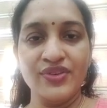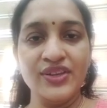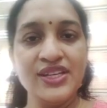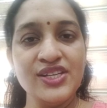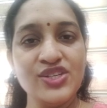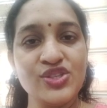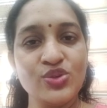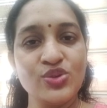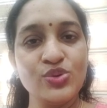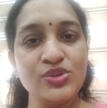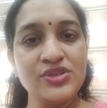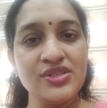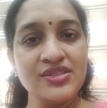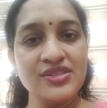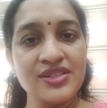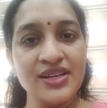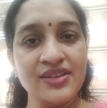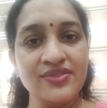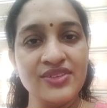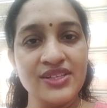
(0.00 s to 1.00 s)
Finished goods
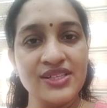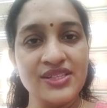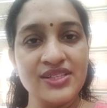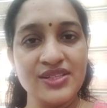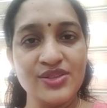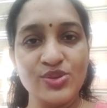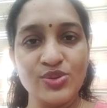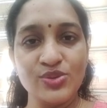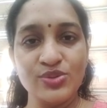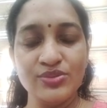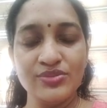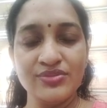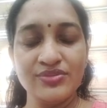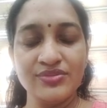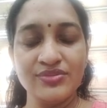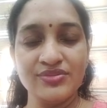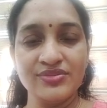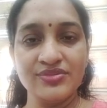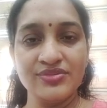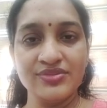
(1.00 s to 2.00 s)
is converted to
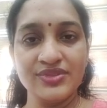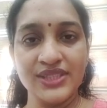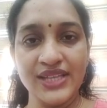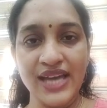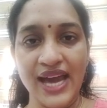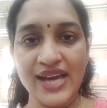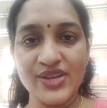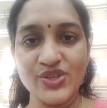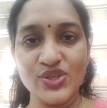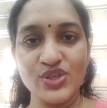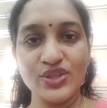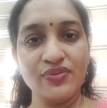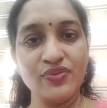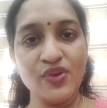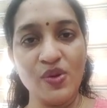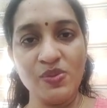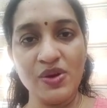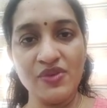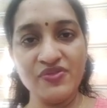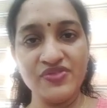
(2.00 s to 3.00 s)
cash in the
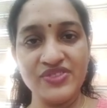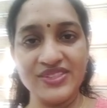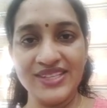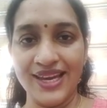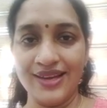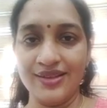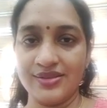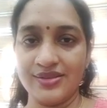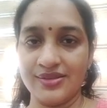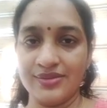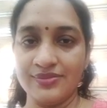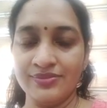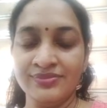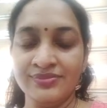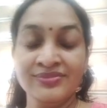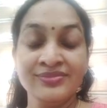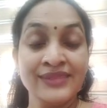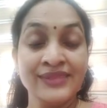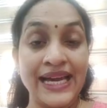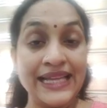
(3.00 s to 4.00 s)
form of sales.
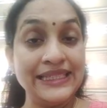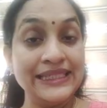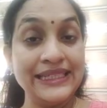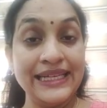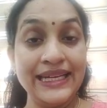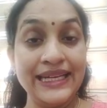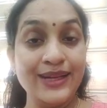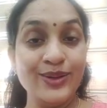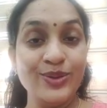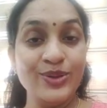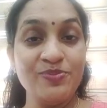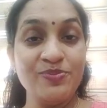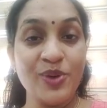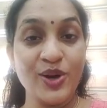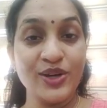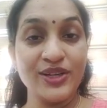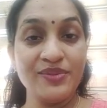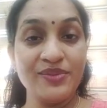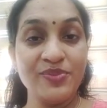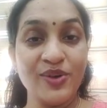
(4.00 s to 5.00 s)
That is an
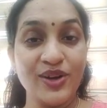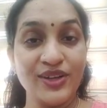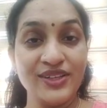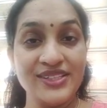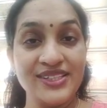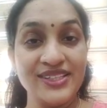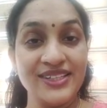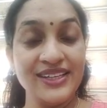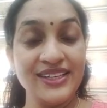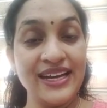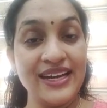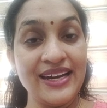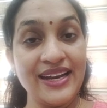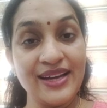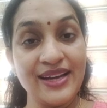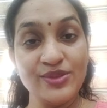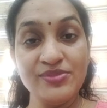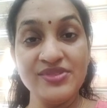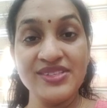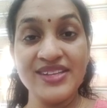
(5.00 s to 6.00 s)
important point.
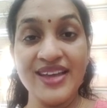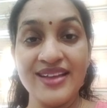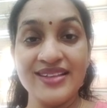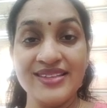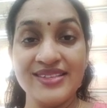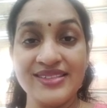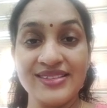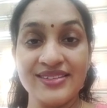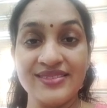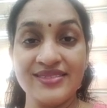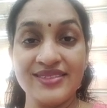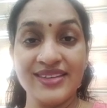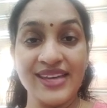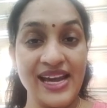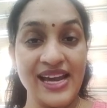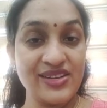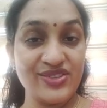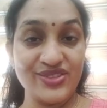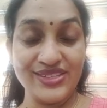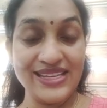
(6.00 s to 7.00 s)
All sales,
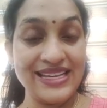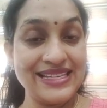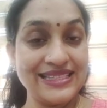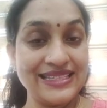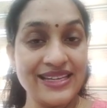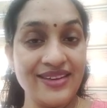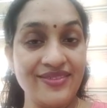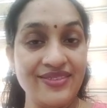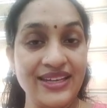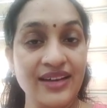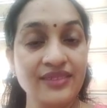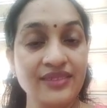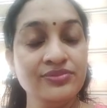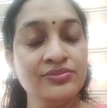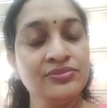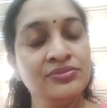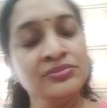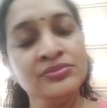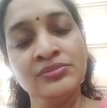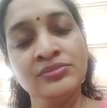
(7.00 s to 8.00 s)
cash sales,
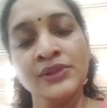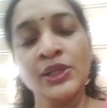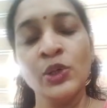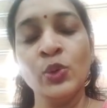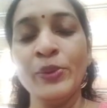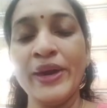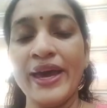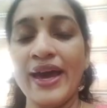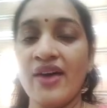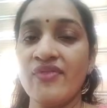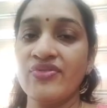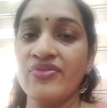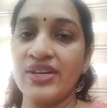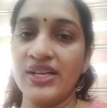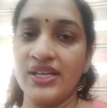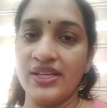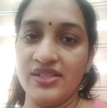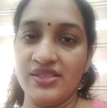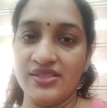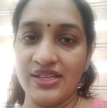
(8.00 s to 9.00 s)
you may have
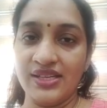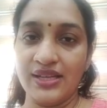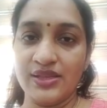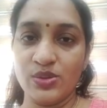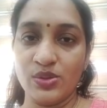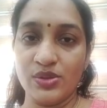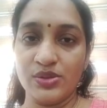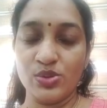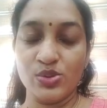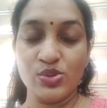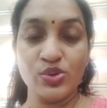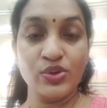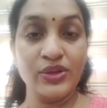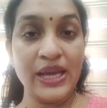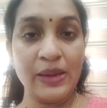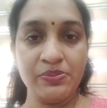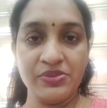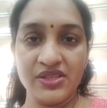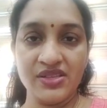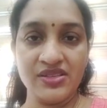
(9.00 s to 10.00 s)
credit sales also. So
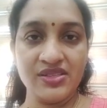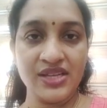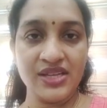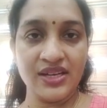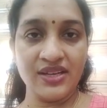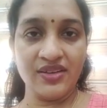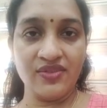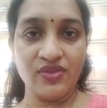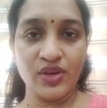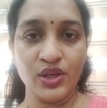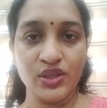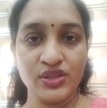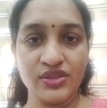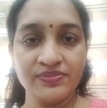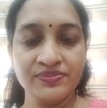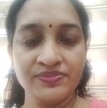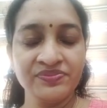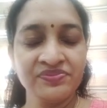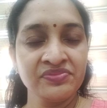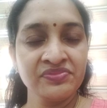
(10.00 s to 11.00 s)
debtors are
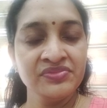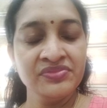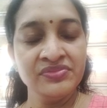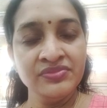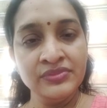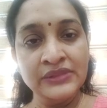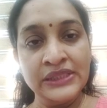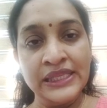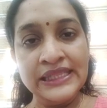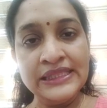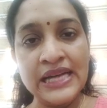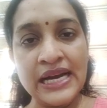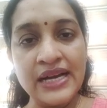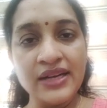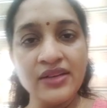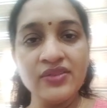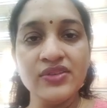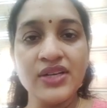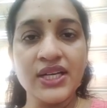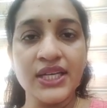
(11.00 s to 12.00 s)
involved. This
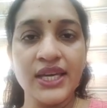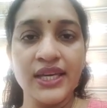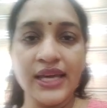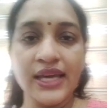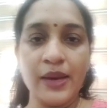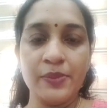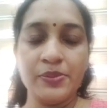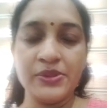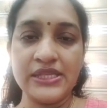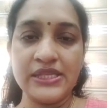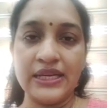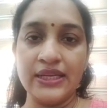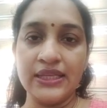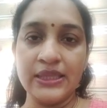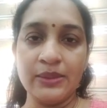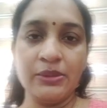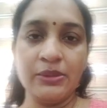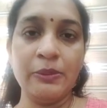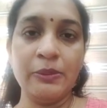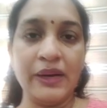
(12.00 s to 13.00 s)
is working
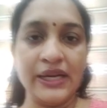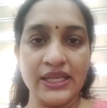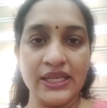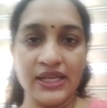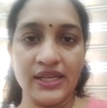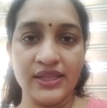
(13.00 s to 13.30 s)
capital.